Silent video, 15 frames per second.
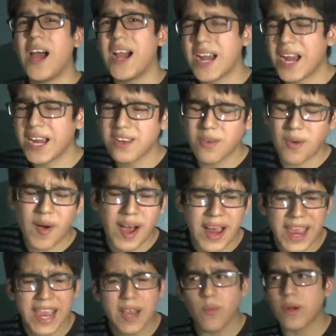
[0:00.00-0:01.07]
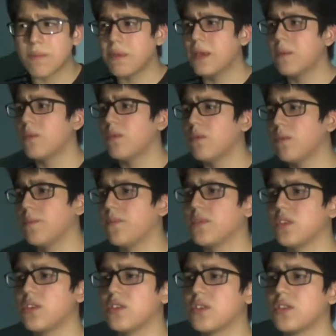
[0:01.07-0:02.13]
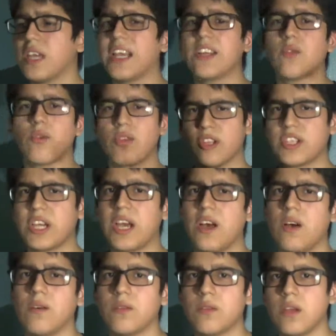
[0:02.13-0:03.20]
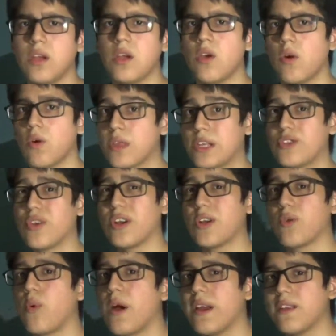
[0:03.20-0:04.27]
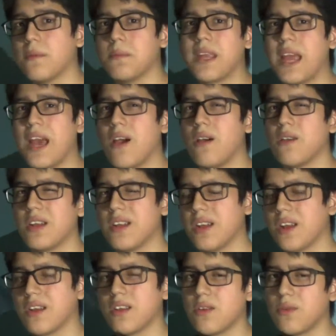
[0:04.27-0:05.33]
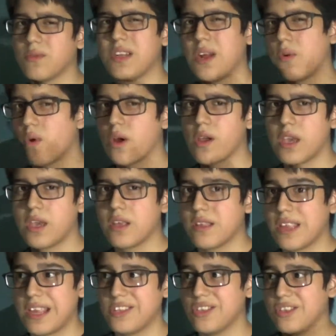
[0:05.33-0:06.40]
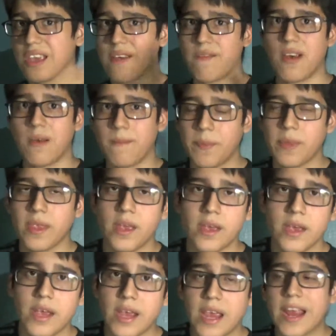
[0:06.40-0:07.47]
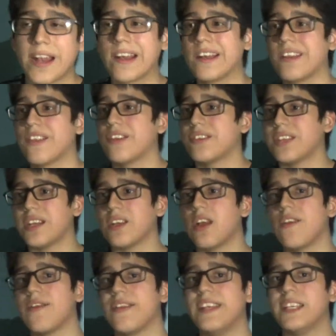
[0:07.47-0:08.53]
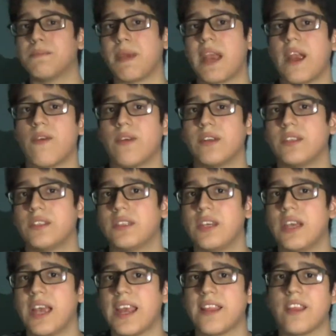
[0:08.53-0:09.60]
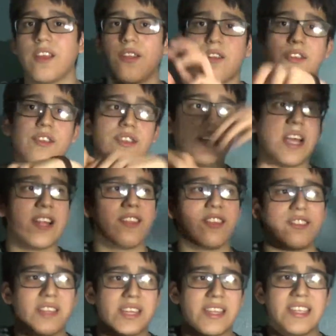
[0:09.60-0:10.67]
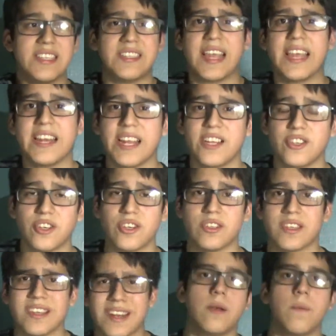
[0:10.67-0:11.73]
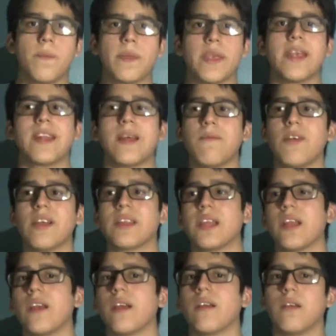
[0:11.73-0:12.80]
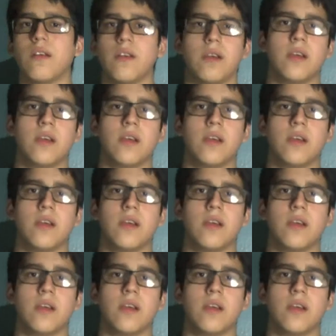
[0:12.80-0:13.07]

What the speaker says: I hate when people just ignore the child, or they try to quiet them down, and then it's not working. They just give up. And then there's like these parents, and then another side there's like these teenagers, and I'm right there,